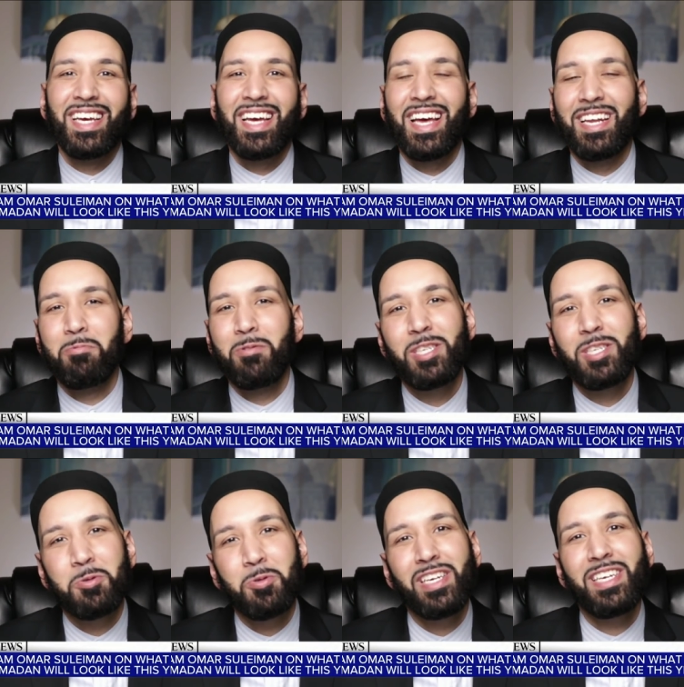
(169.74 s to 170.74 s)
and
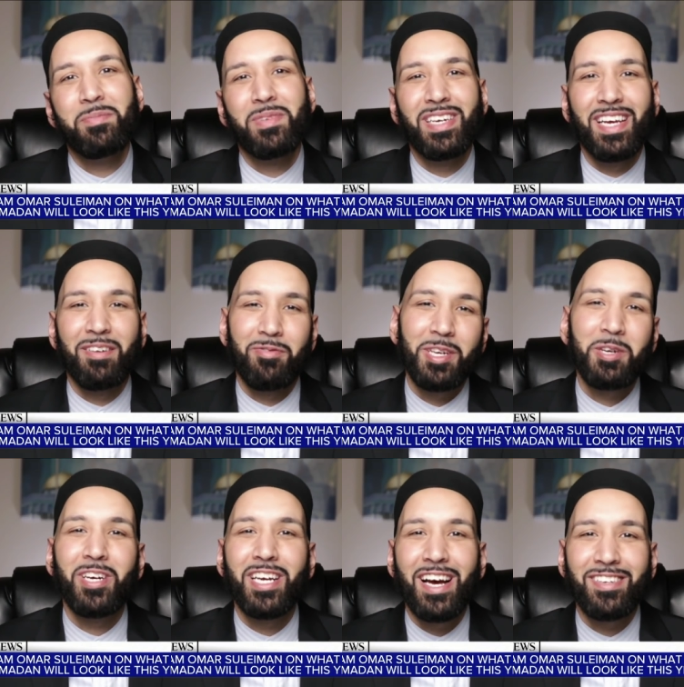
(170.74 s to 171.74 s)
Restream and, and
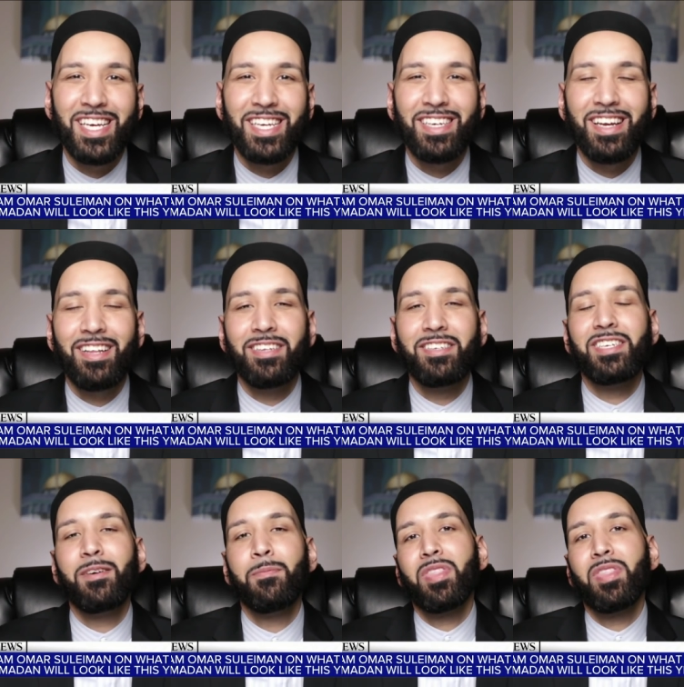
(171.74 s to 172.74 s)
figuring out
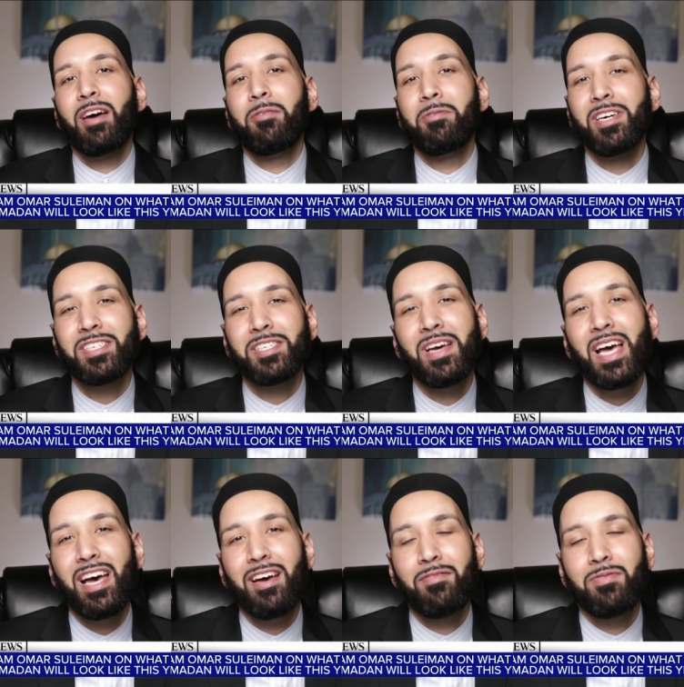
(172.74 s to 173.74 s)
technology. And we also
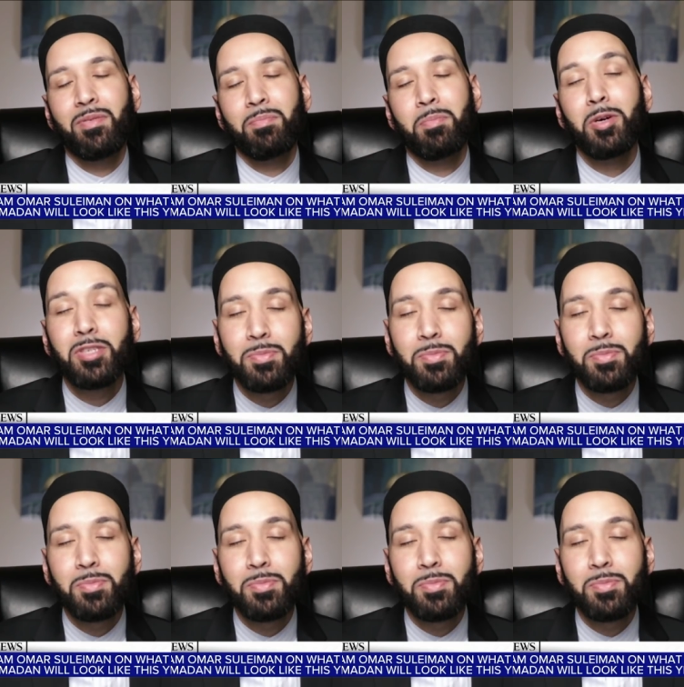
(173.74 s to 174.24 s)
have most